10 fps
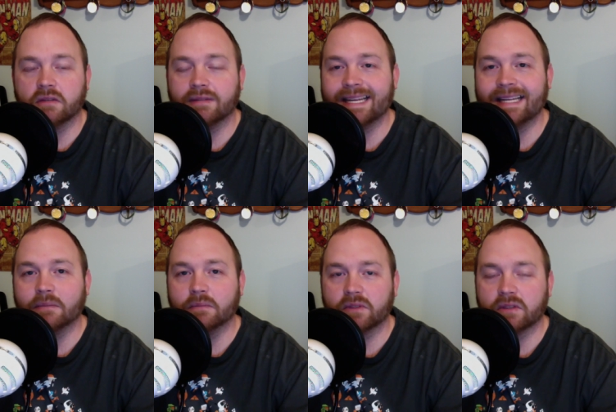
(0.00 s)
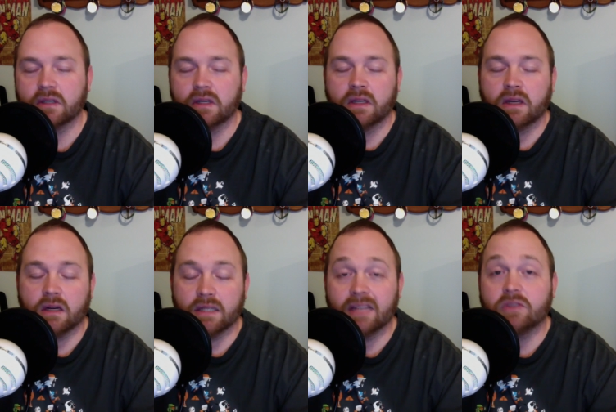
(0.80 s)
games.
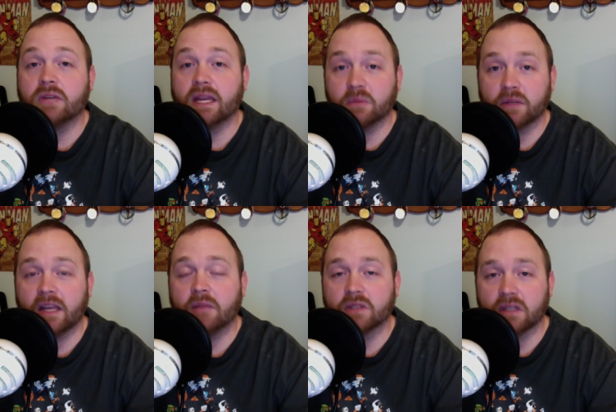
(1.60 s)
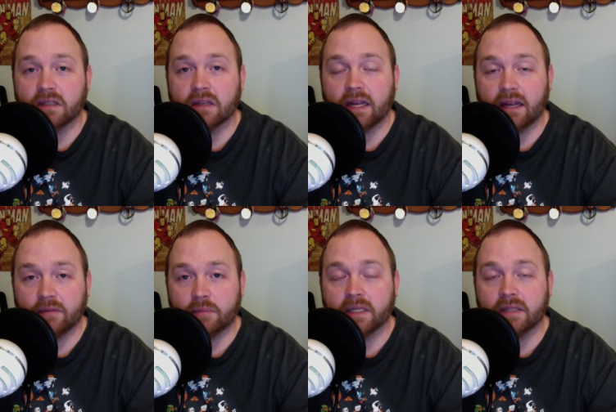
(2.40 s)
Yes, you can play games on it. I
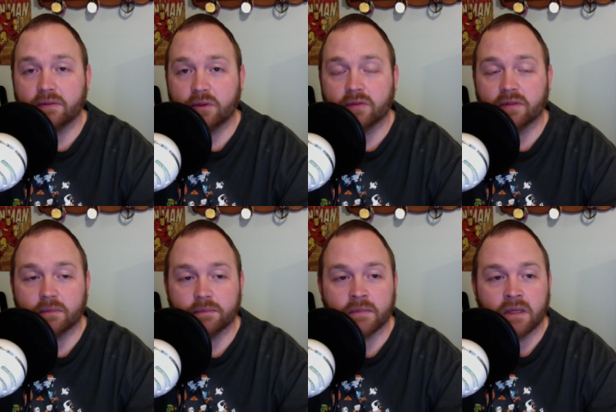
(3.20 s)
have played a few of them.